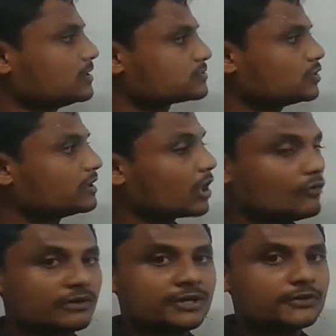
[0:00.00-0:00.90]
So
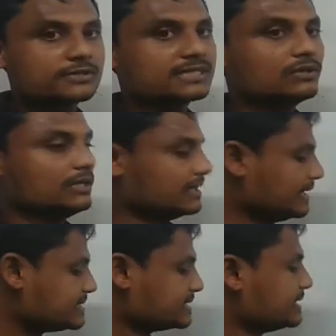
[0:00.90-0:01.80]
now we need to see
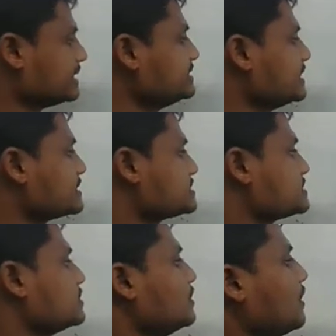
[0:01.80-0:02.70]
its
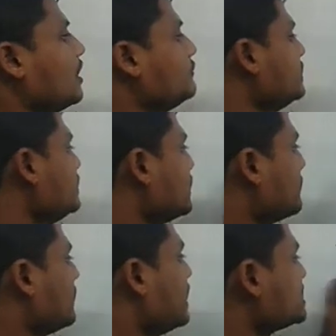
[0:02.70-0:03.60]
regions of the
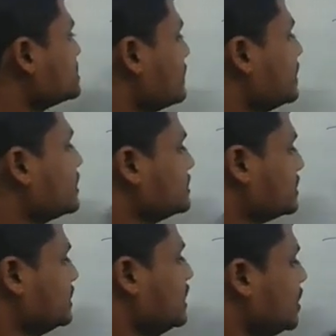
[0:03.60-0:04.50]
birds
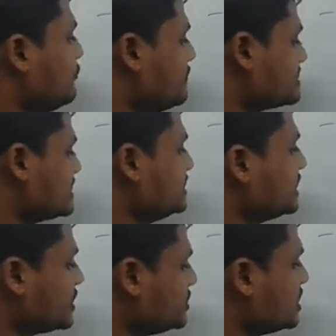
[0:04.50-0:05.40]
migration. If we see
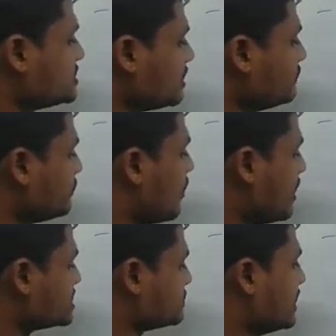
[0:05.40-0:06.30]
the regions of the
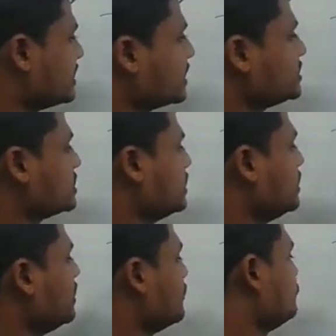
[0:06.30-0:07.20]
birds
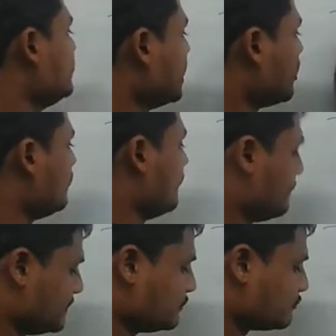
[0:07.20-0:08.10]
migration, we
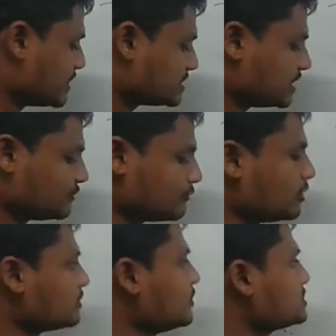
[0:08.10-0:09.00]
have the first and
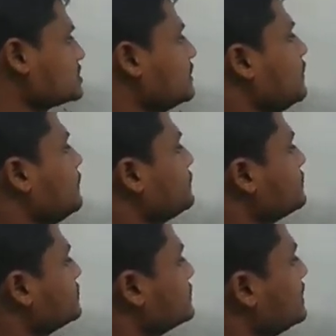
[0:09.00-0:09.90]
foremost
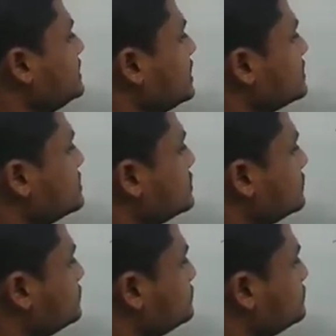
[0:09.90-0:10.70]
regions.